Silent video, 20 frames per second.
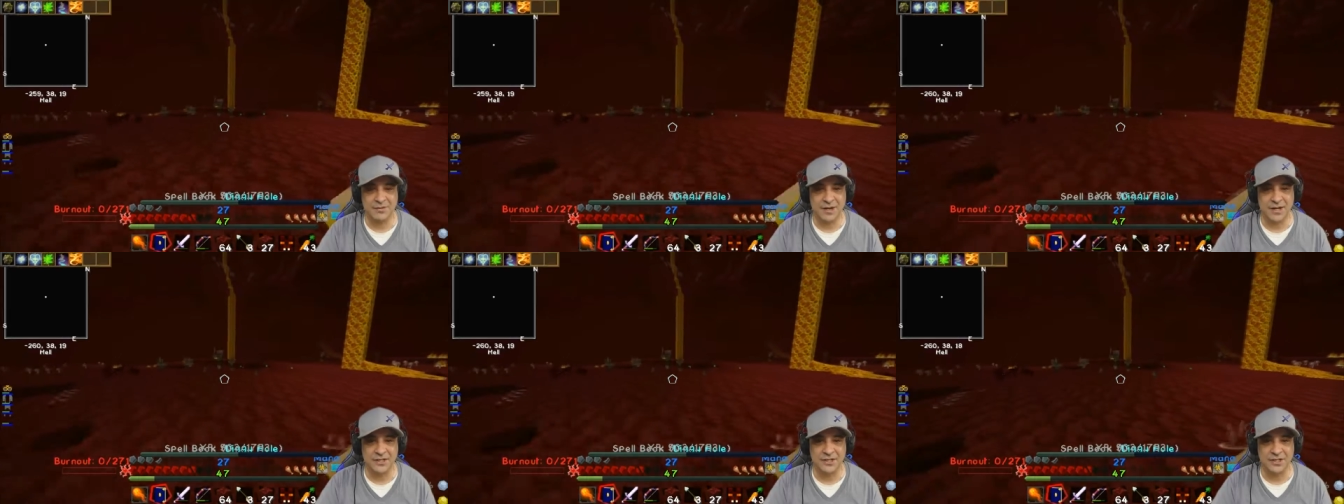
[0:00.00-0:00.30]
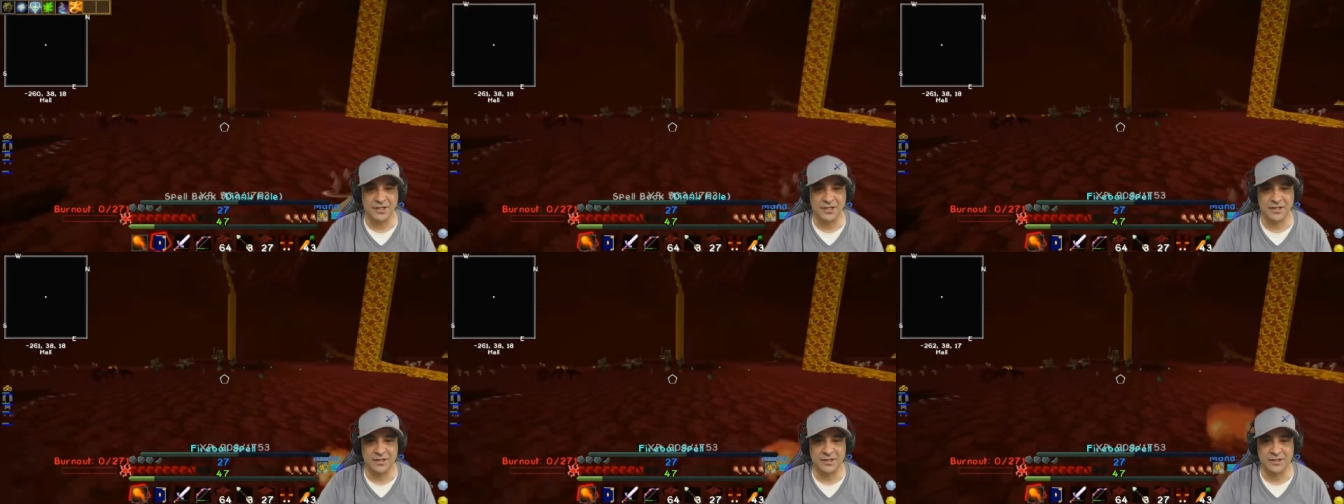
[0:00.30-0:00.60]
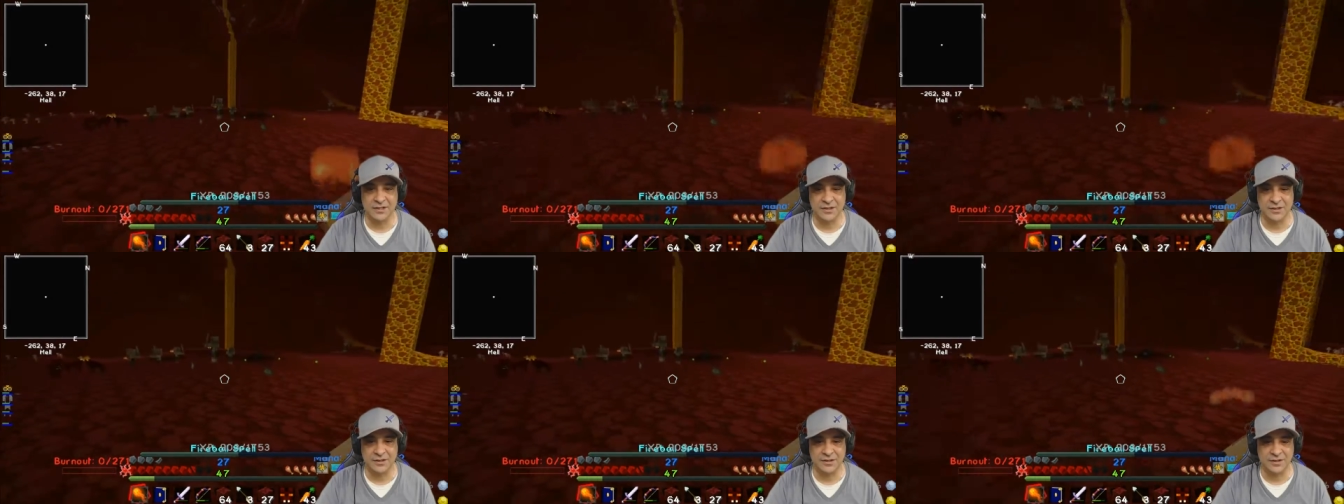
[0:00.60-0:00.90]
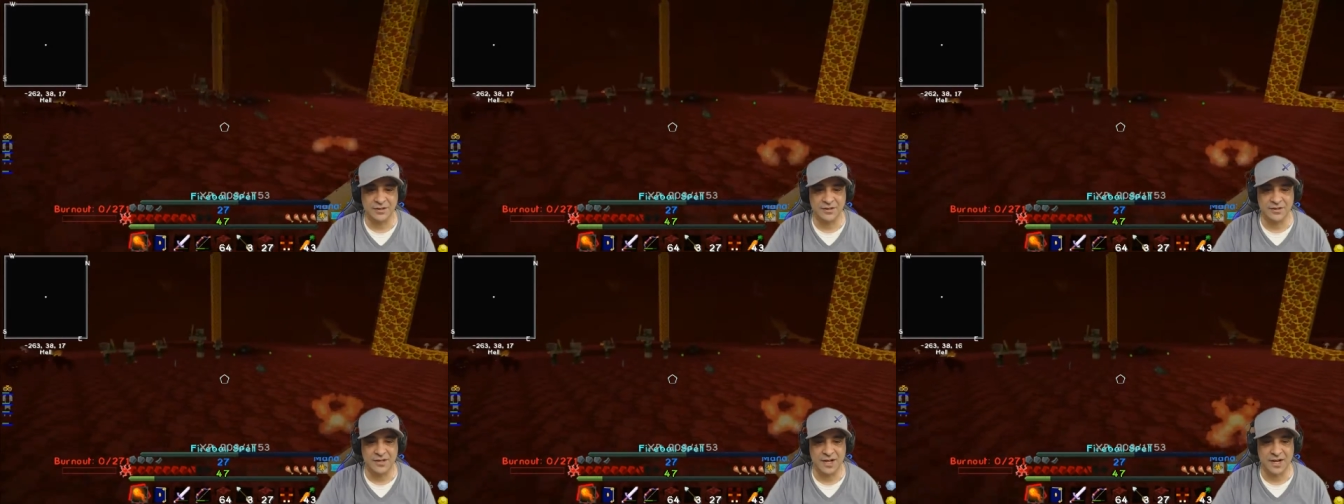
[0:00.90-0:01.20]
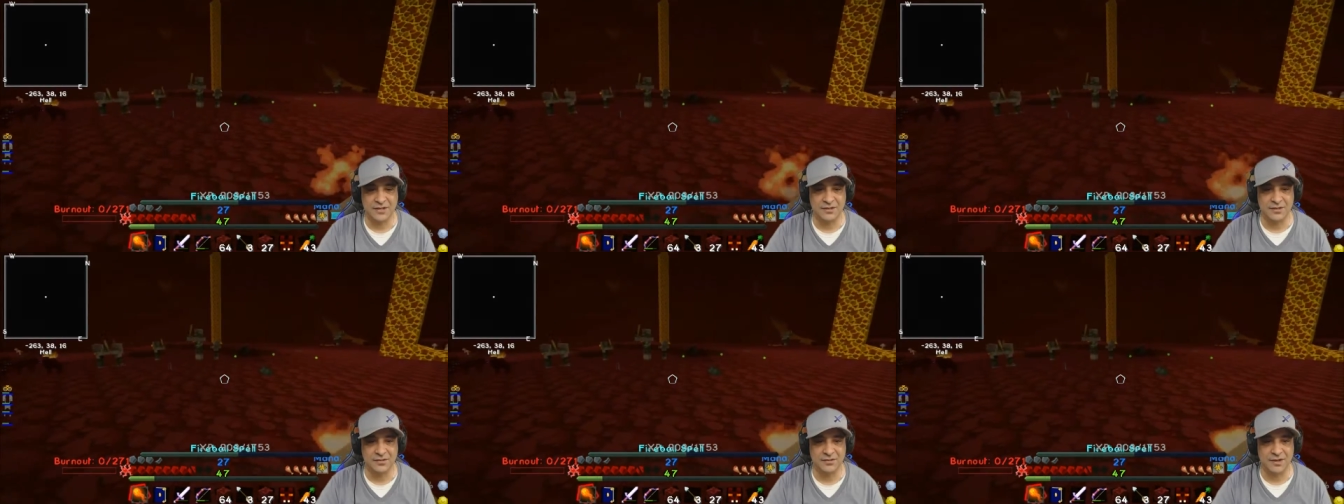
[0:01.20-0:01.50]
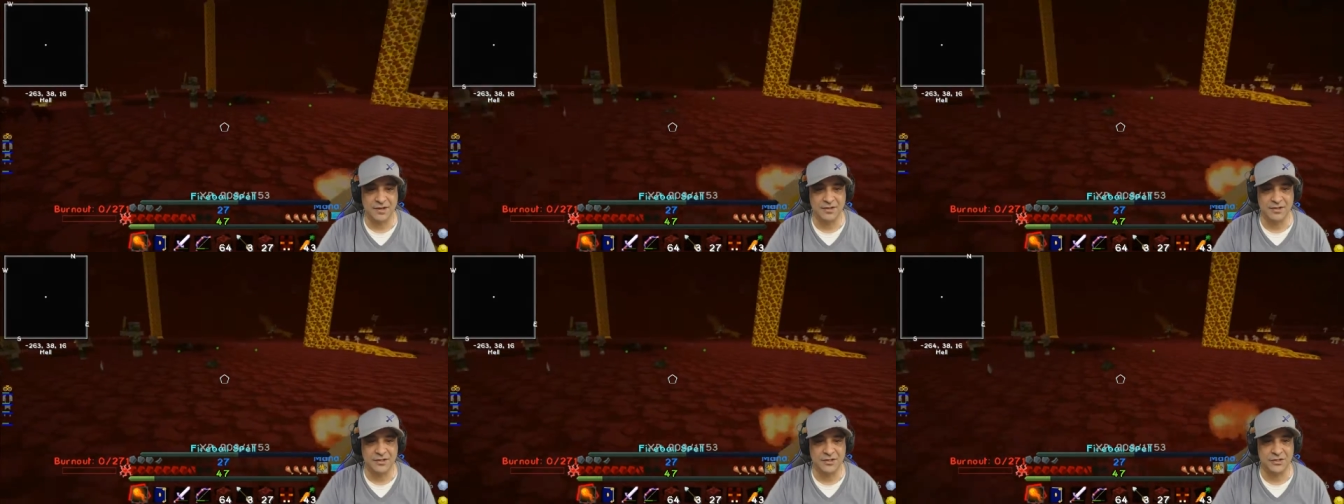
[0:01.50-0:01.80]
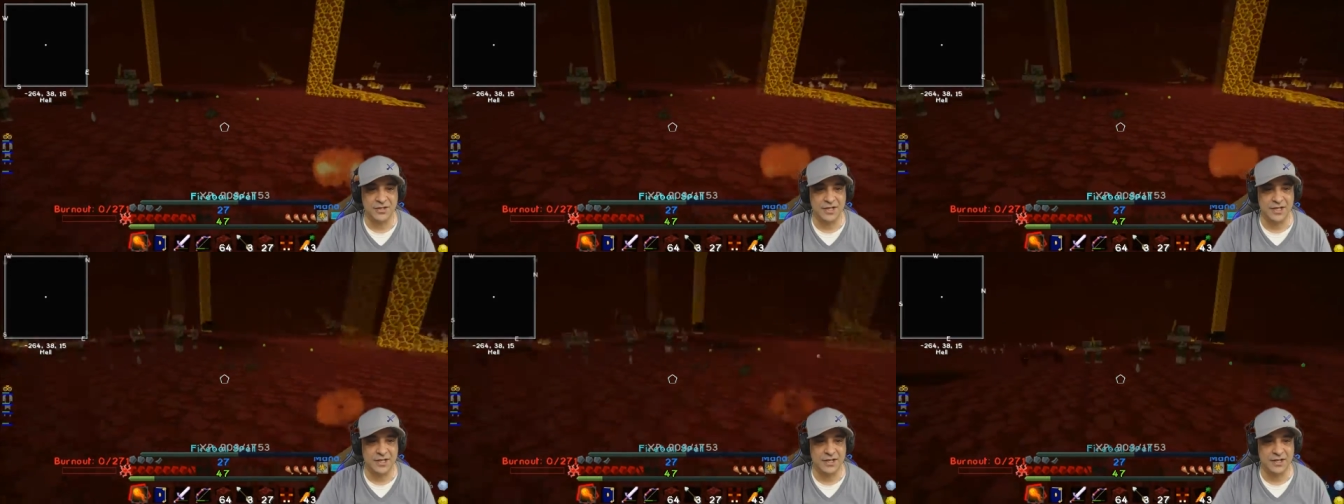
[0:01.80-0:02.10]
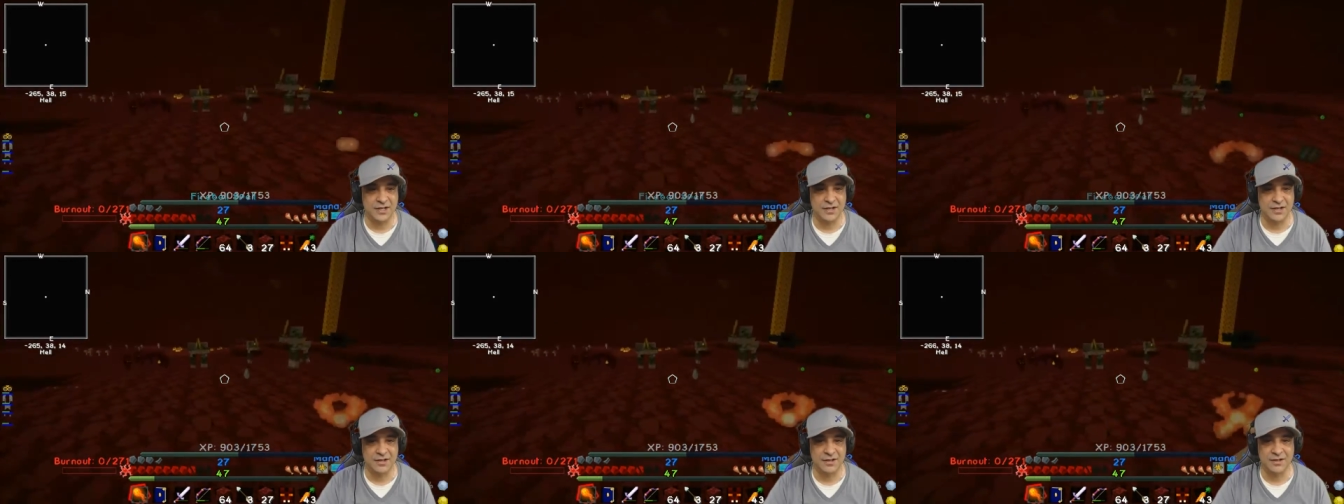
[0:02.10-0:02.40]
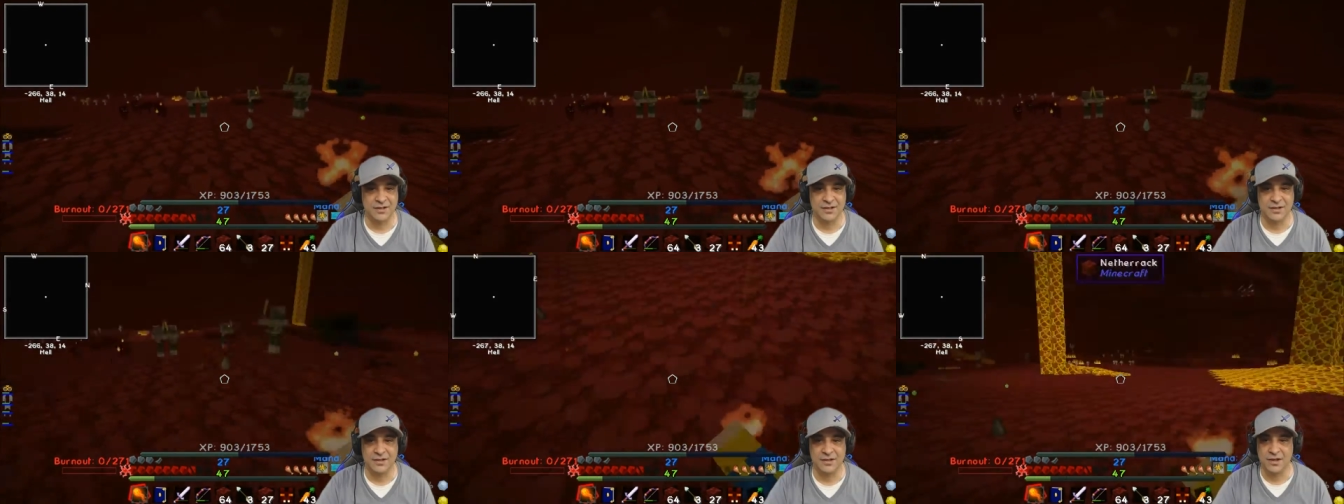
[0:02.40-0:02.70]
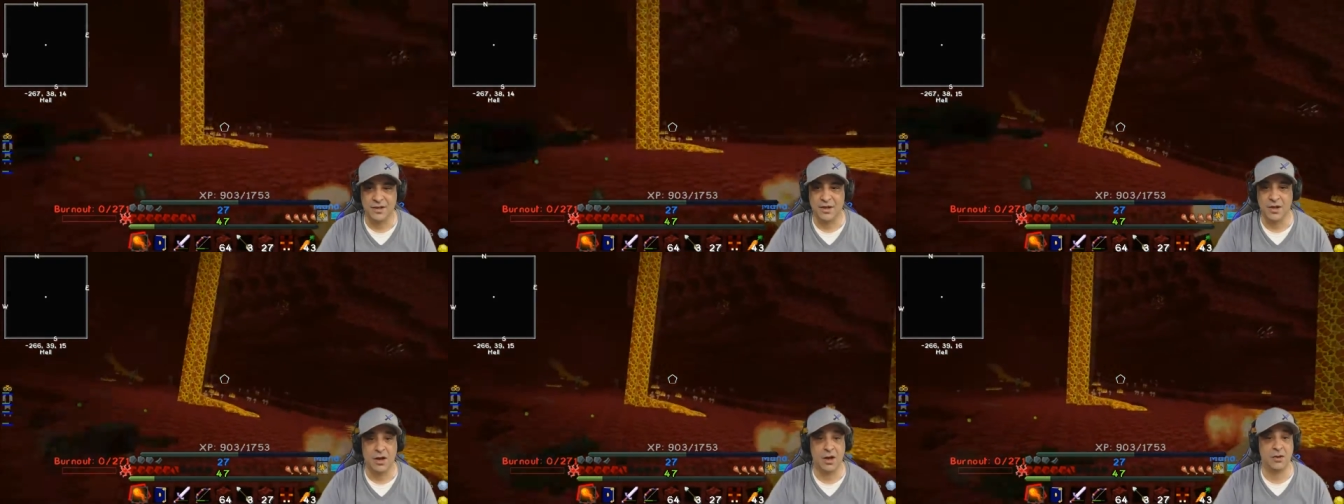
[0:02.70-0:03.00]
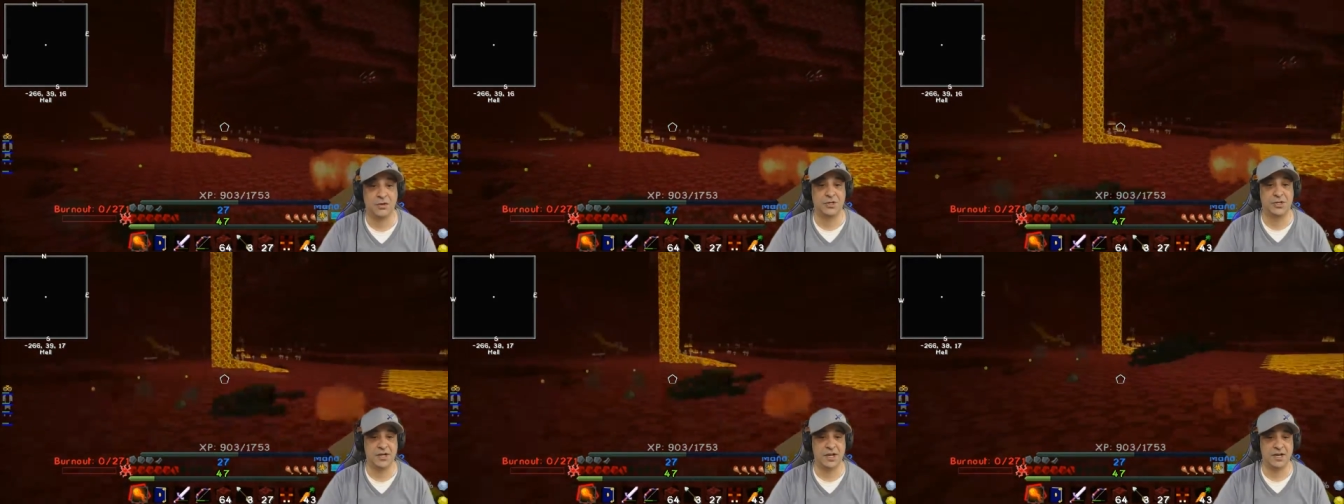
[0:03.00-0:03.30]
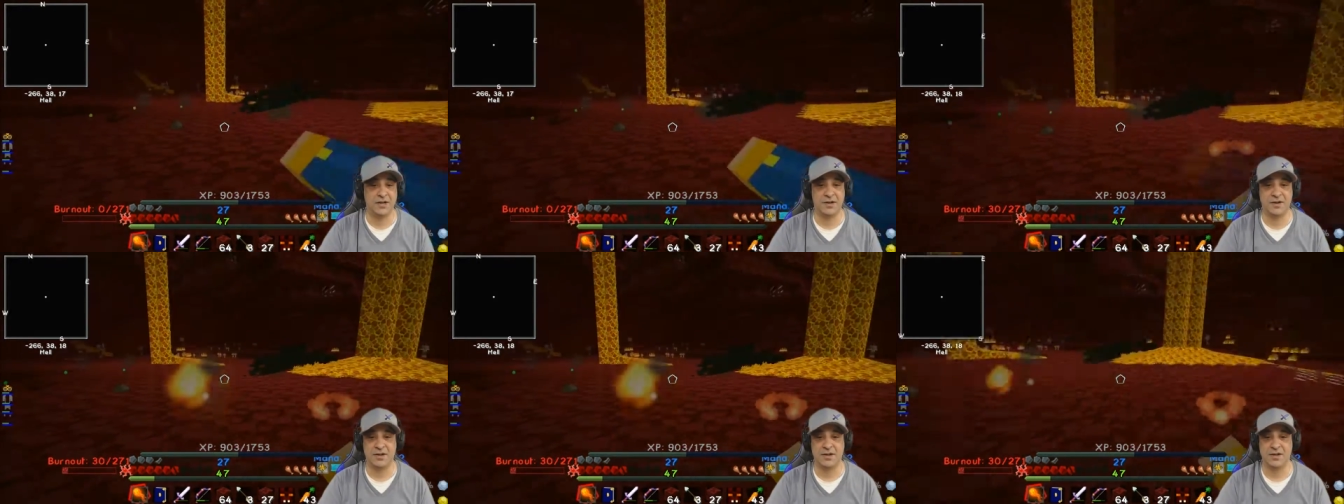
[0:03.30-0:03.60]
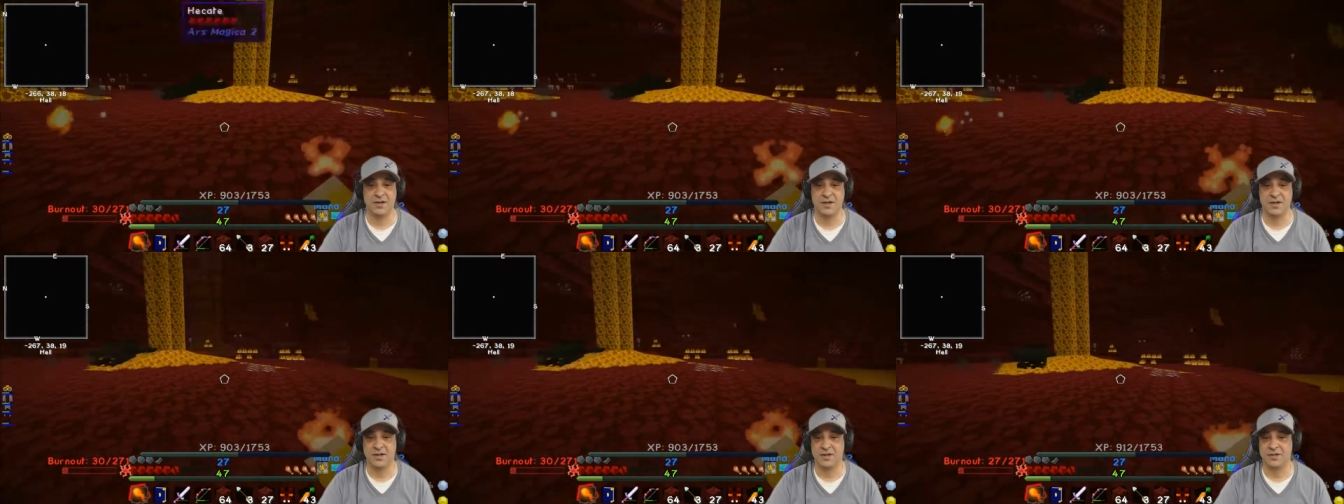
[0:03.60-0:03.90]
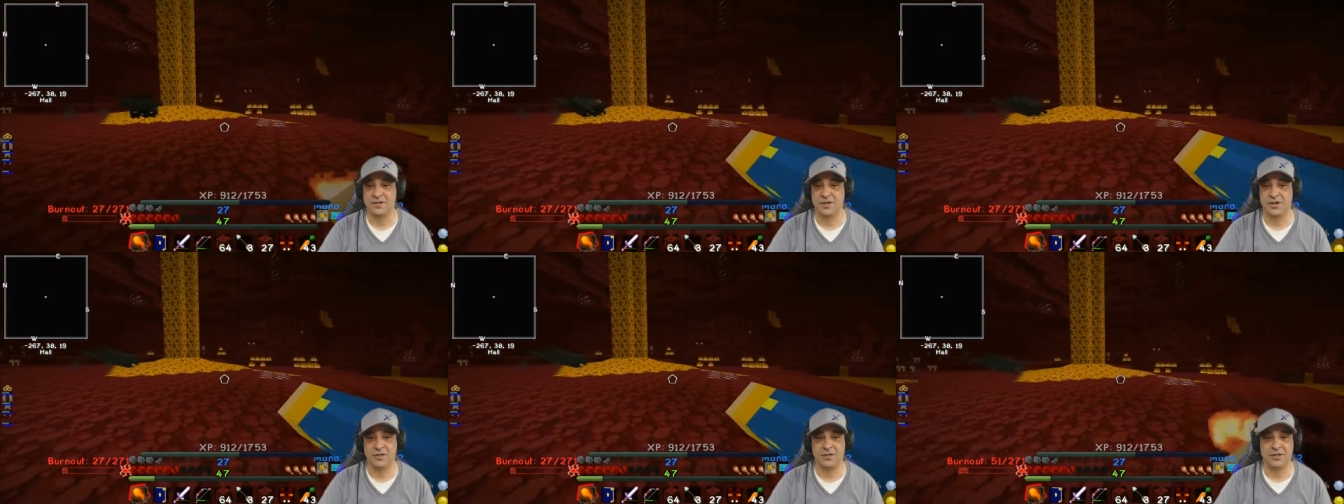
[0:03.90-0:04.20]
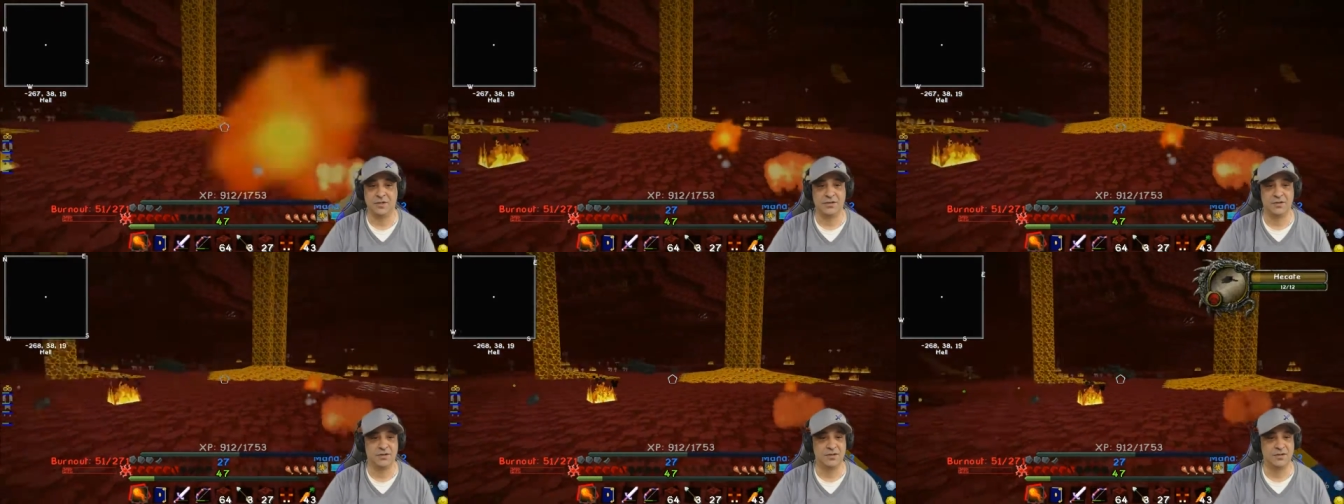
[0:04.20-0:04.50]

Watch it. These guys are very tricky. Oh shit. Told you.